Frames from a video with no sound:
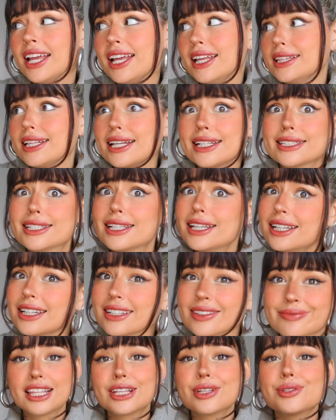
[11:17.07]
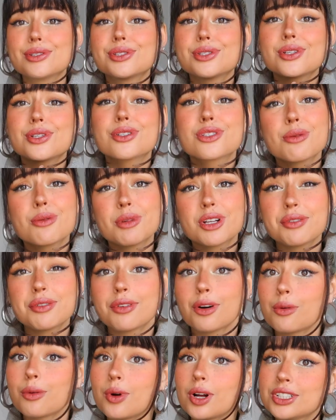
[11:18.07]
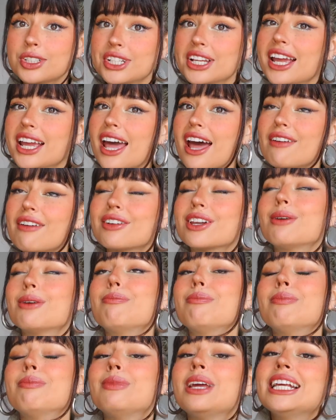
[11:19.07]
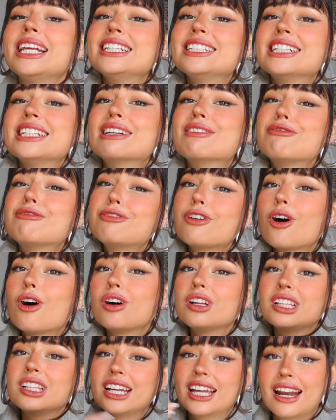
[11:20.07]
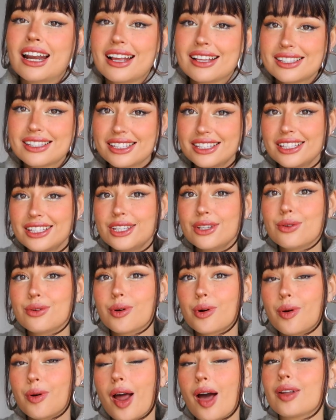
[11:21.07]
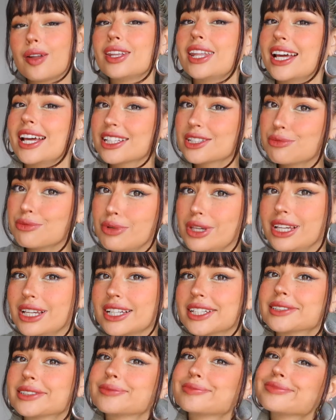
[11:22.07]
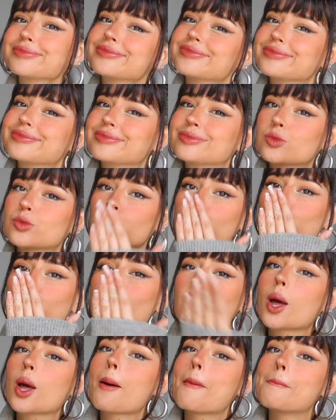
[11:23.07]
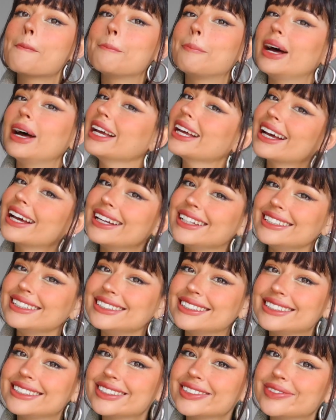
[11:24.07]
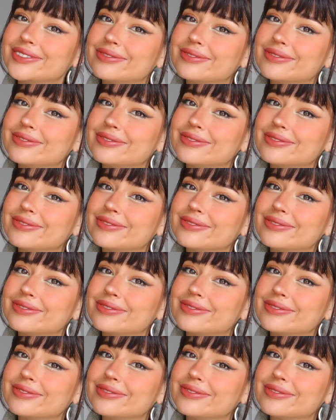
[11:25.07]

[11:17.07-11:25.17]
And that's it. Thank you so much for watching. Have an amazing fall and I see you around next week. Bye guys.